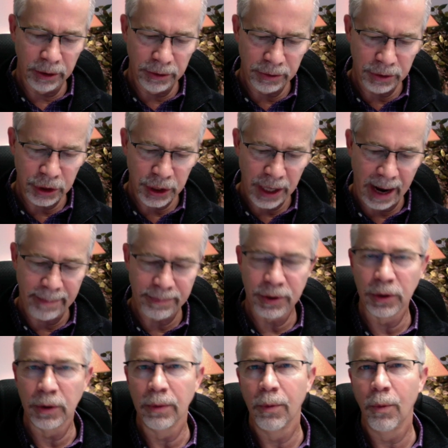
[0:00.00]
Luke
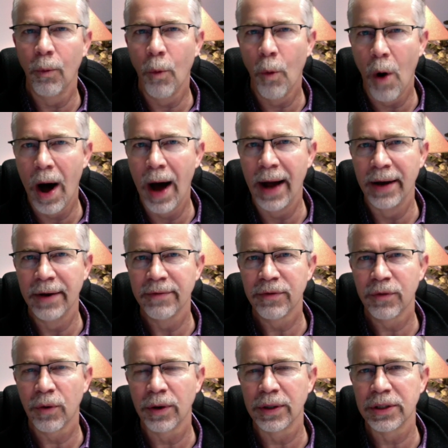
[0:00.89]
chapter 1.
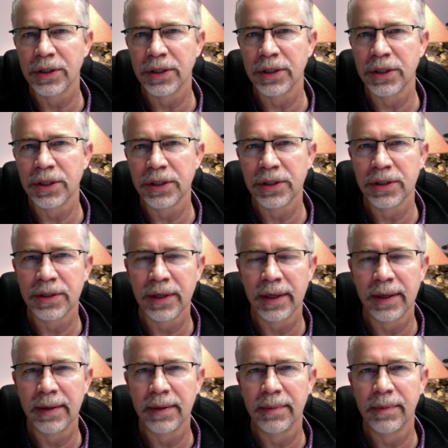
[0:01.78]
Of course, this is
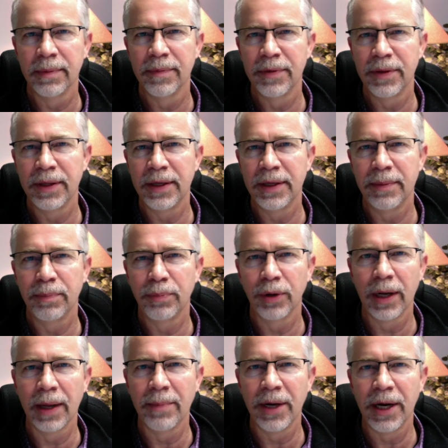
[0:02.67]
the
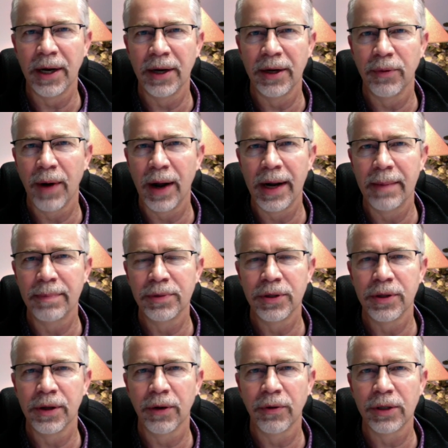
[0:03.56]
preliminary right up
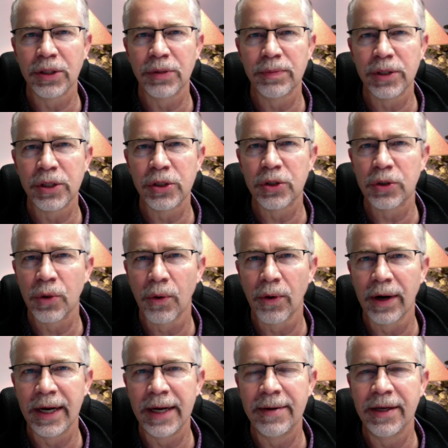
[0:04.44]
to the Christmas
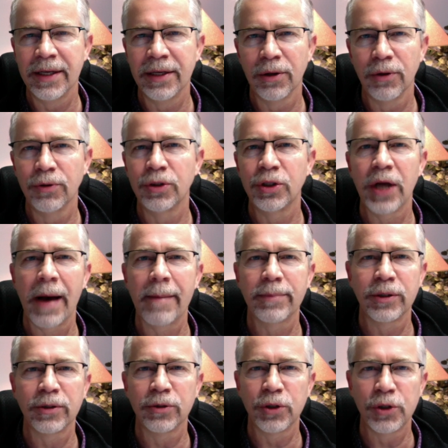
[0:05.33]
story in Luke
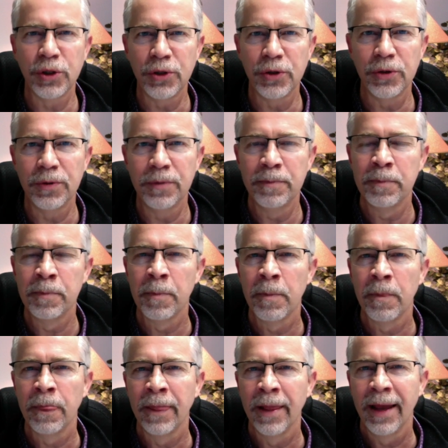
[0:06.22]
chapter 2.
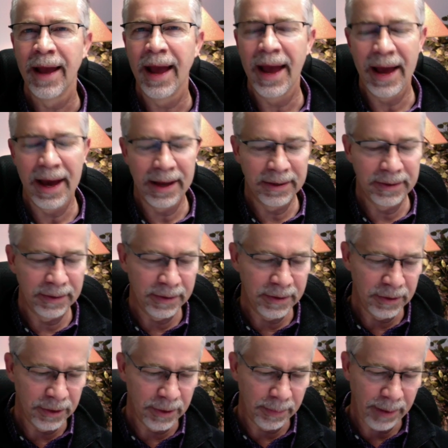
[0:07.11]
And
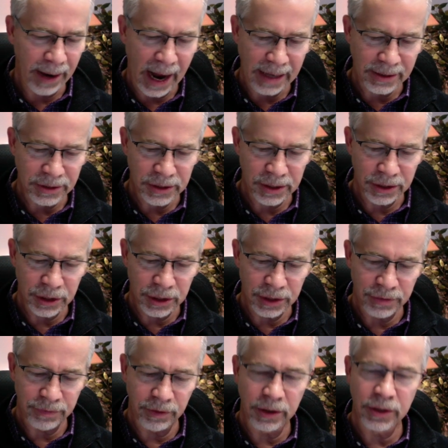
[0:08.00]
the passage
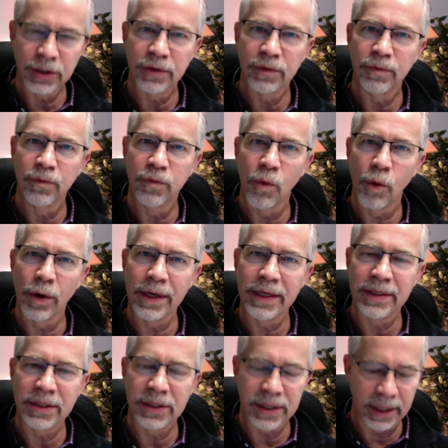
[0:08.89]
is verse
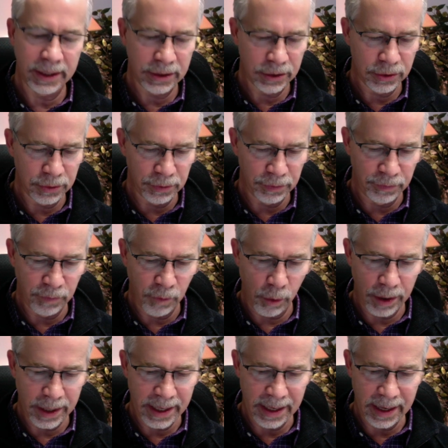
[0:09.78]
46 through
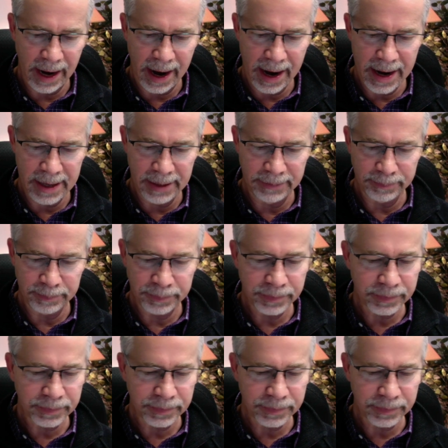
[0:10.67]
48.